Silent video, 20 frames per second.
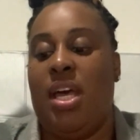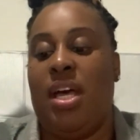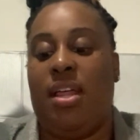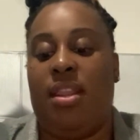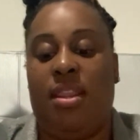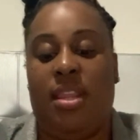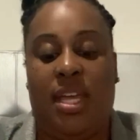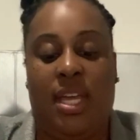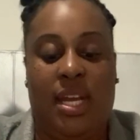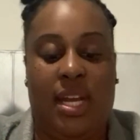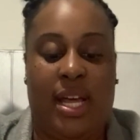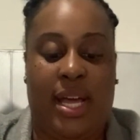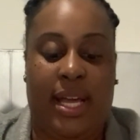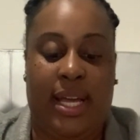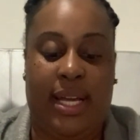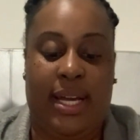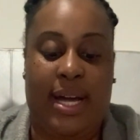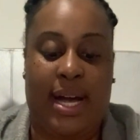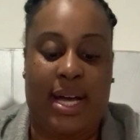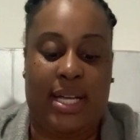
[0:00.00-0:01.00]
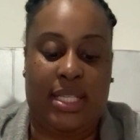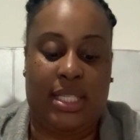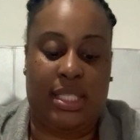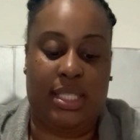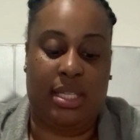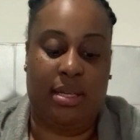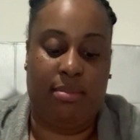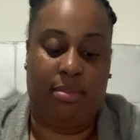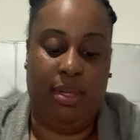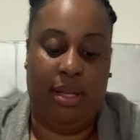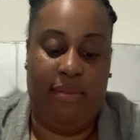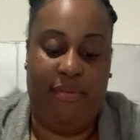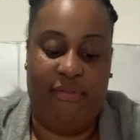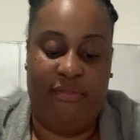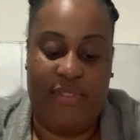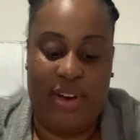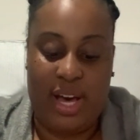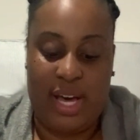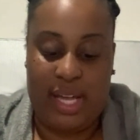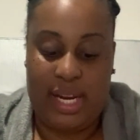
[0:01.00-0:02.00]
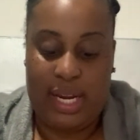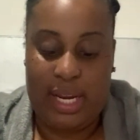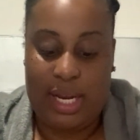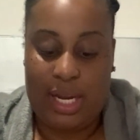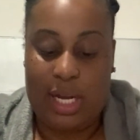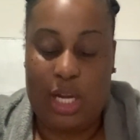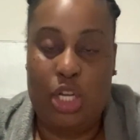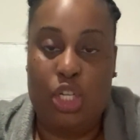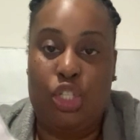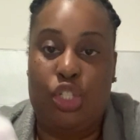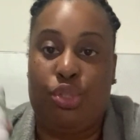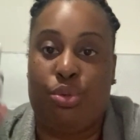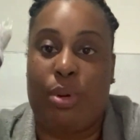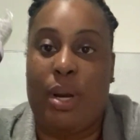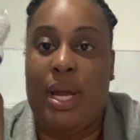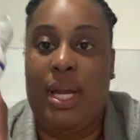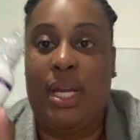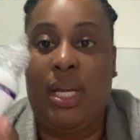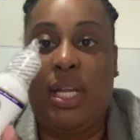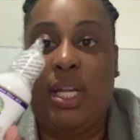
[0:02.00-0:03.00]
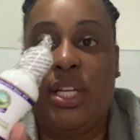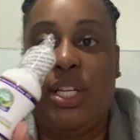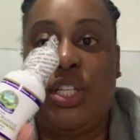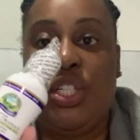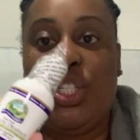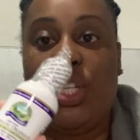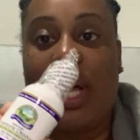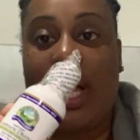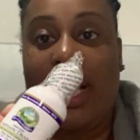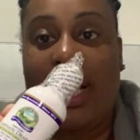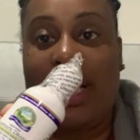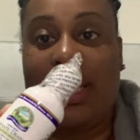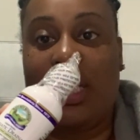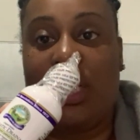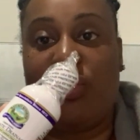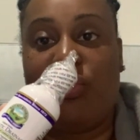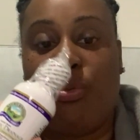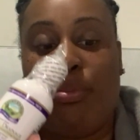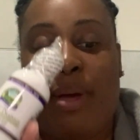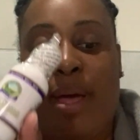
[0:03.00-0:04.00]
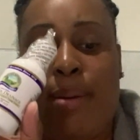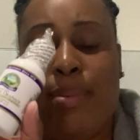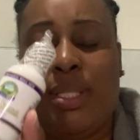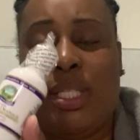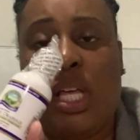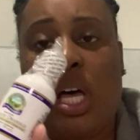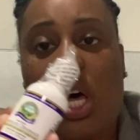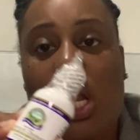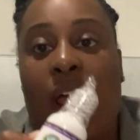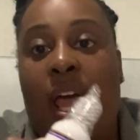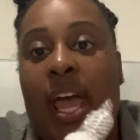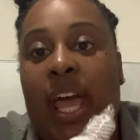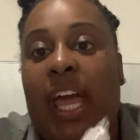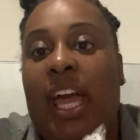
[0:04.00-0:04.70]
Then I got some lymphatic drainage. I got this from Amazon.